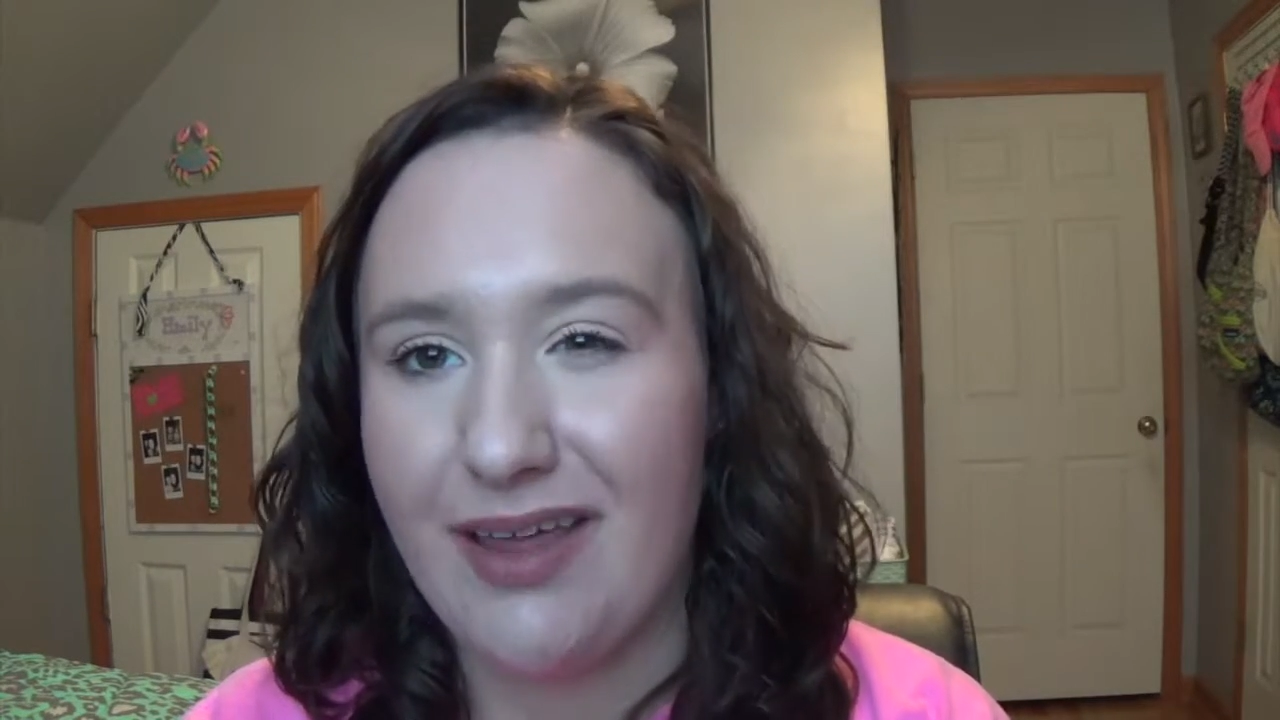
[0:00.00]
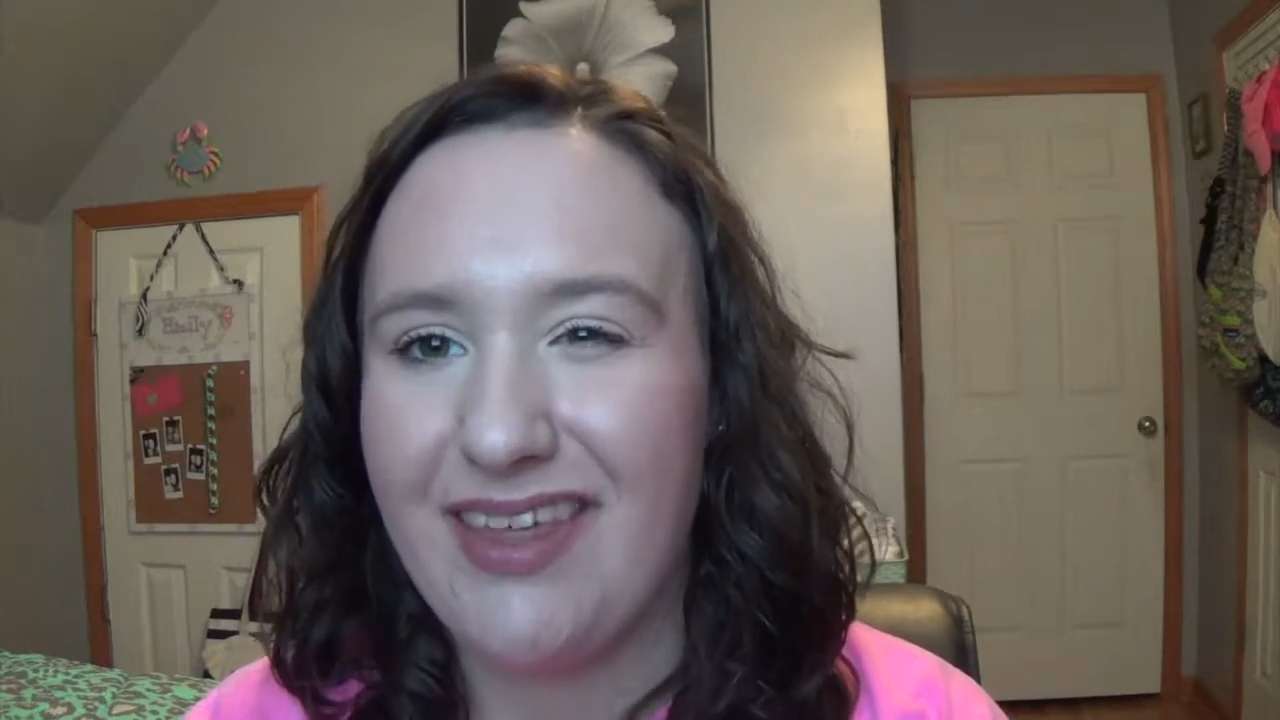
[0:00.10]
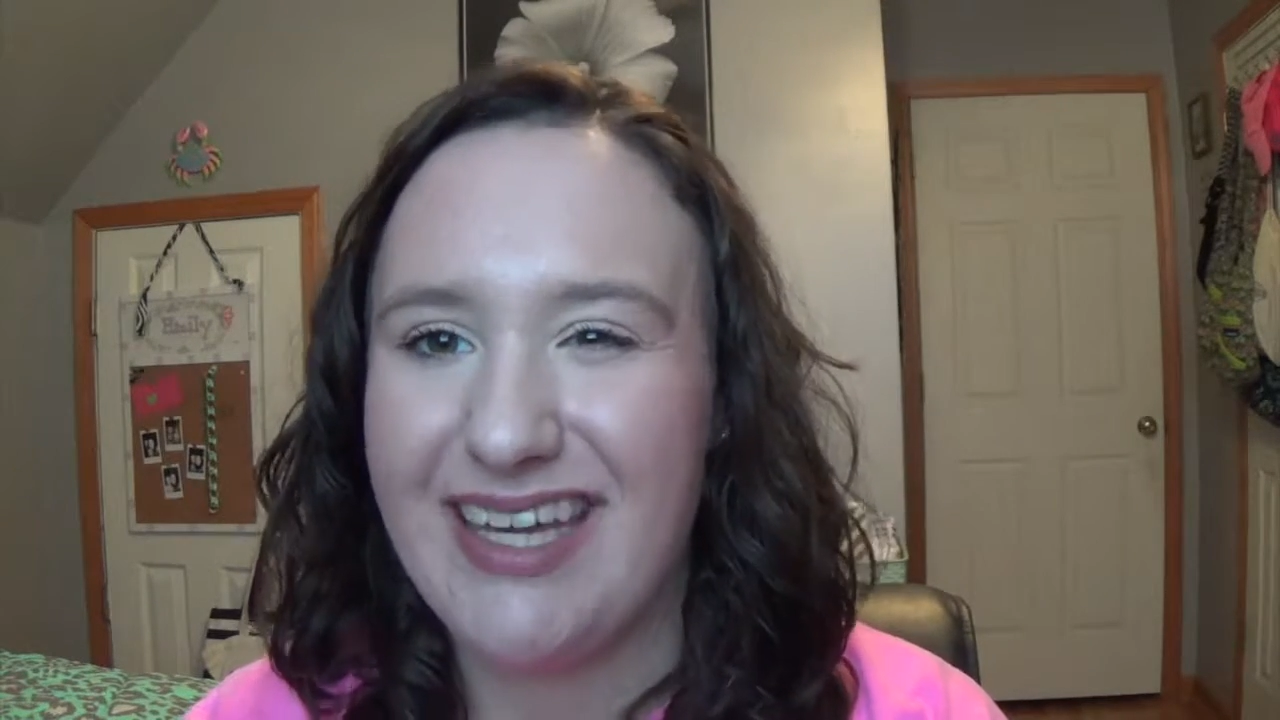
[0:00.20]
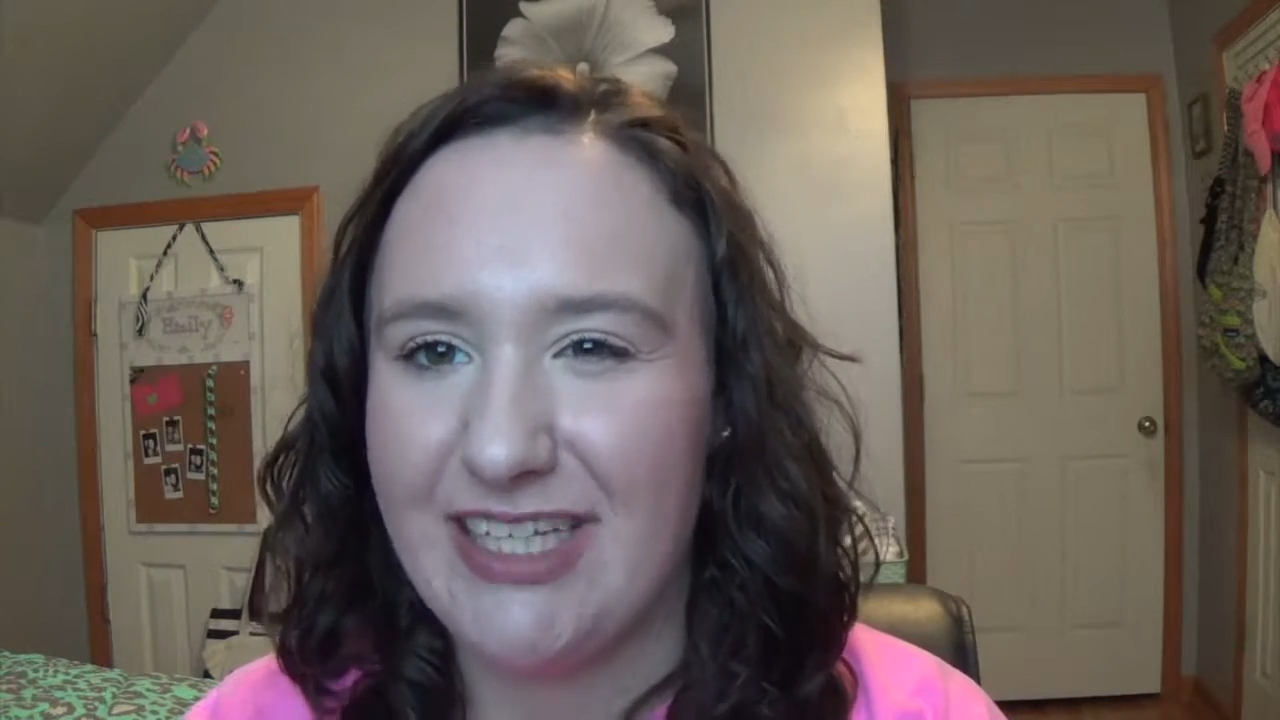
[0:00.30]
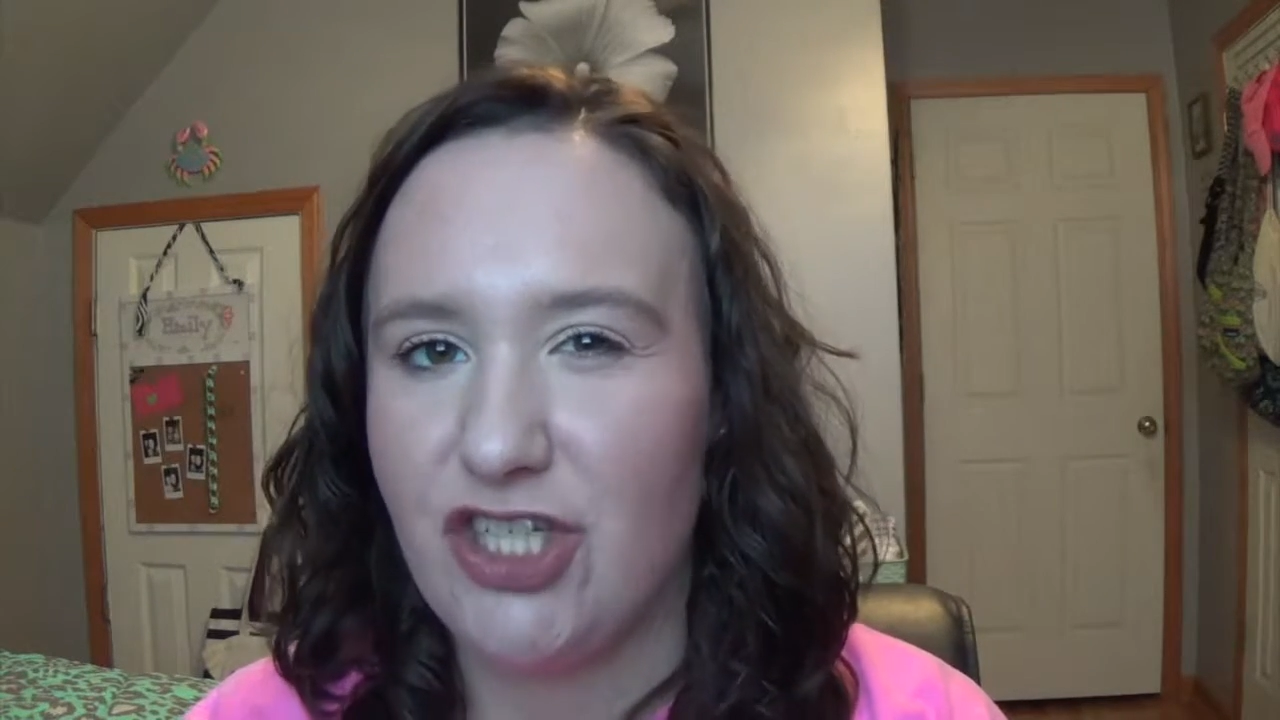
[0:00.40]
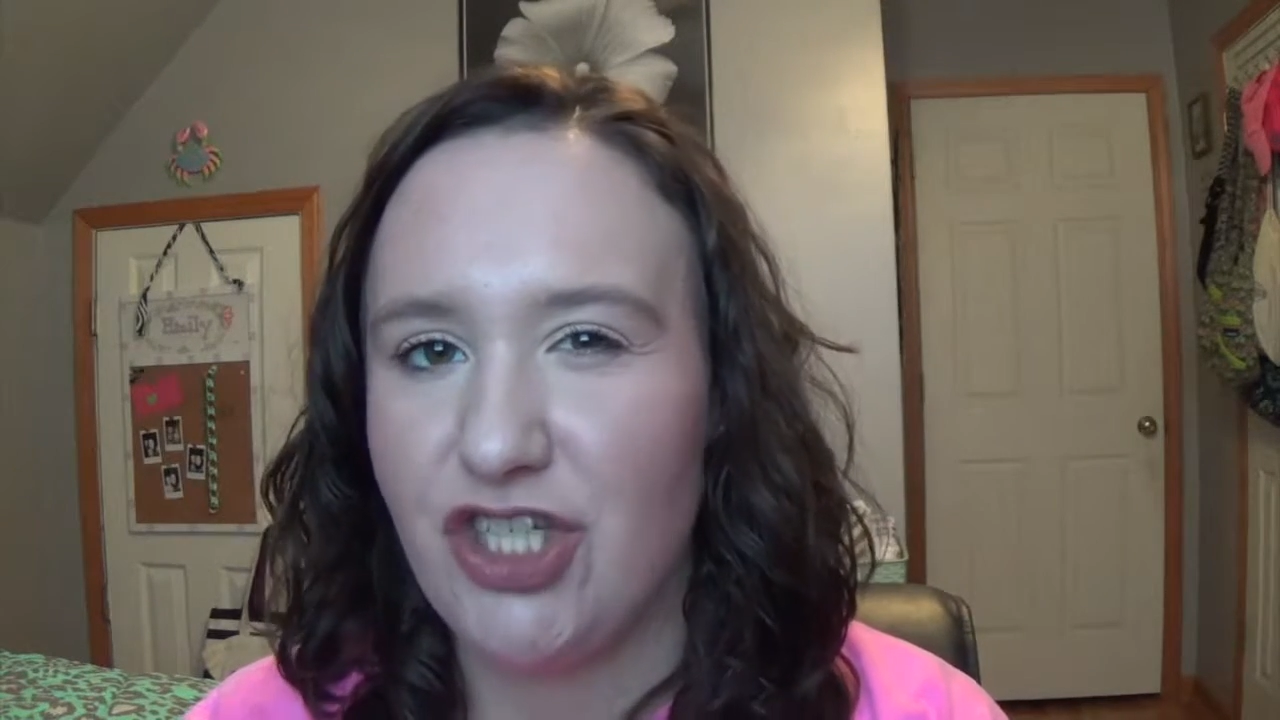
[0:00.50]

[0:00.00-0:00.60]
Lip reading: I think it's